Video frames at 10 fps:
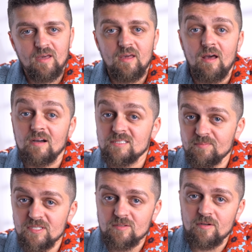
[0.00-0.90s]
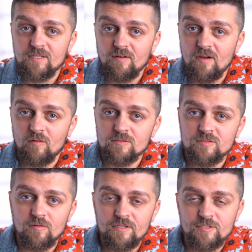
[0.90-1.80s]
Acceptance criteria
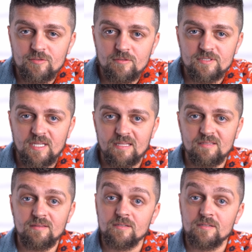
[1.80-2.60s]
also ensures that